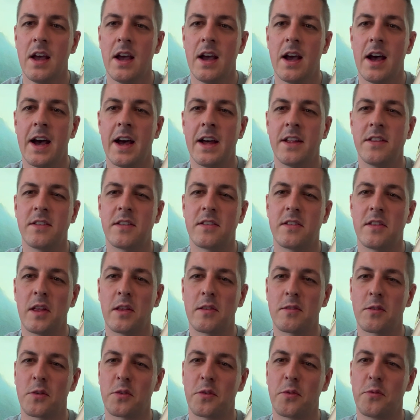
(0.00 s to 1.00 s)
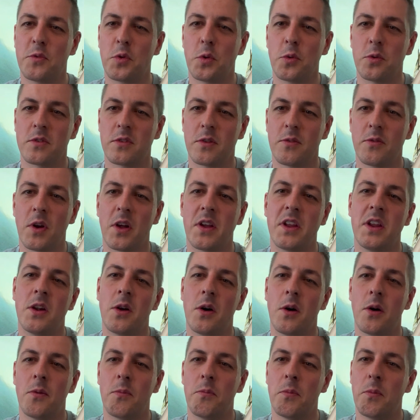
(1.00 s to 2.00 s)
And there's lots of talks of like,
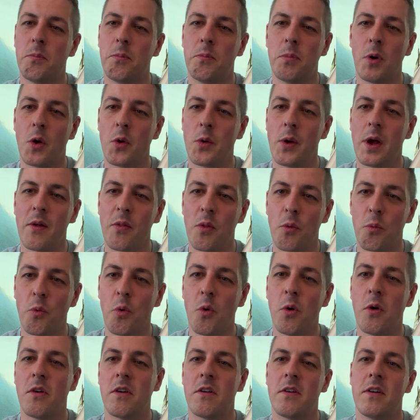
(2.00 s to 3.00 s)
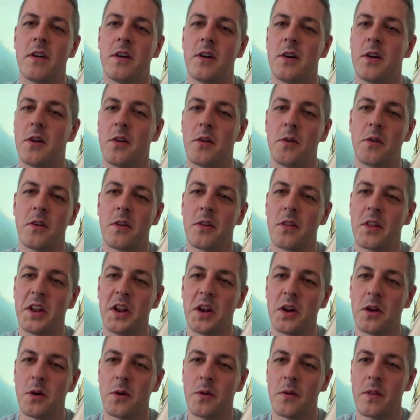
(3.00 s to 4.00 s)
I'll blow you out of the water, or
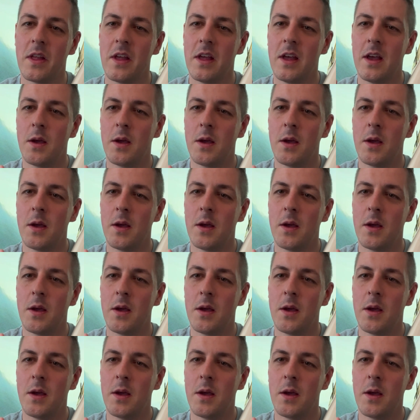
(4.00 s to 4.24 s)
I'll